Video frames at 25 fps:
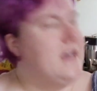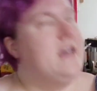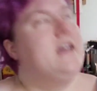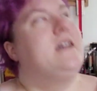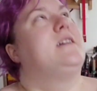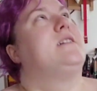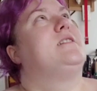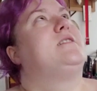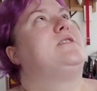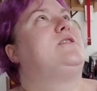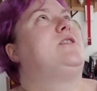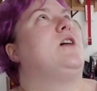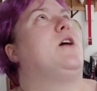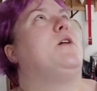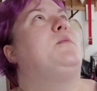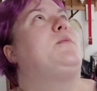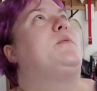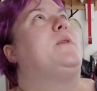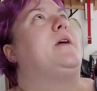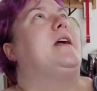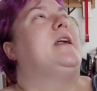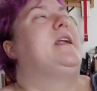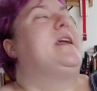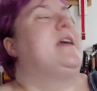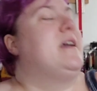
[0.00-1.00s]
is so
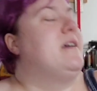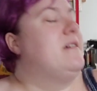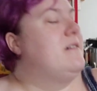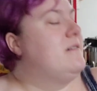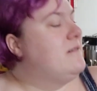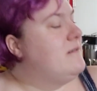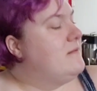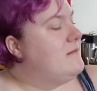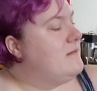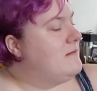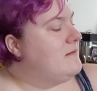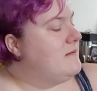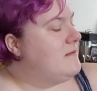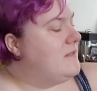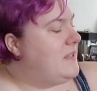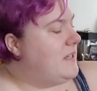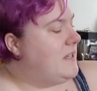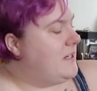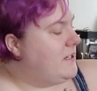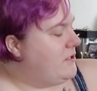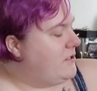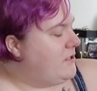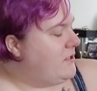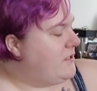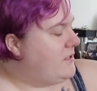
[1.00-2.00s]
pretty.
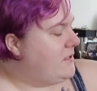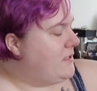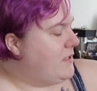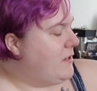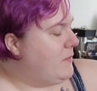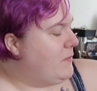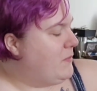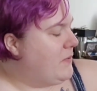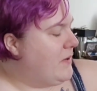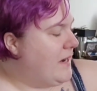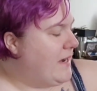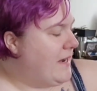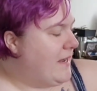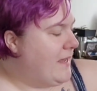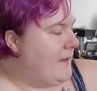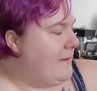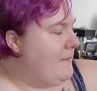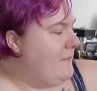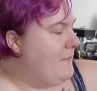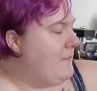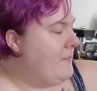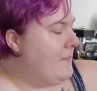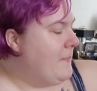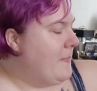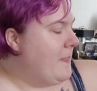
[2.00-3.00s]
They're just so pretty.
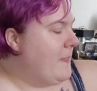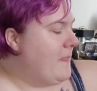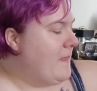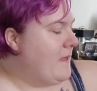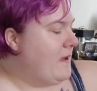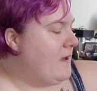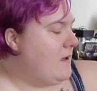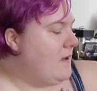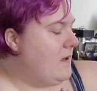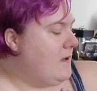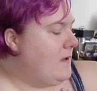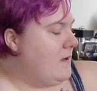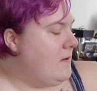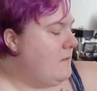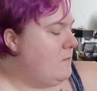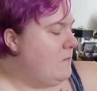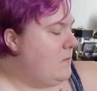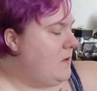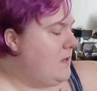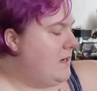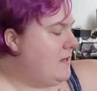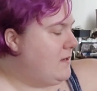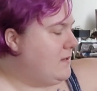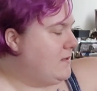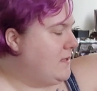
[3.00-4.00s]

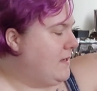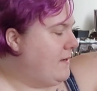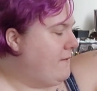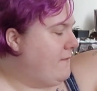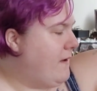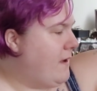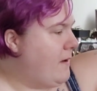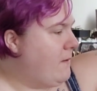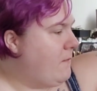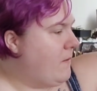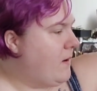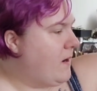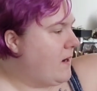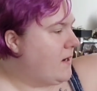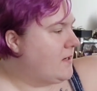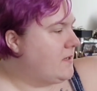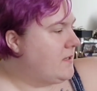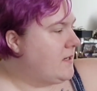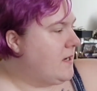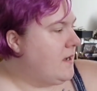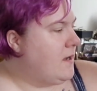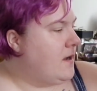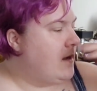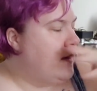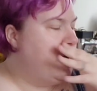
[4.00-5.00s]
What else have I worked
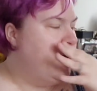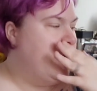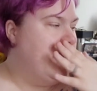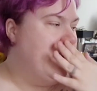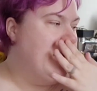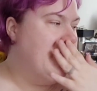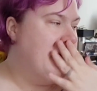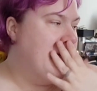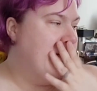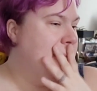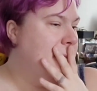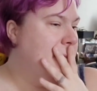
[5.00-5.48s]
on?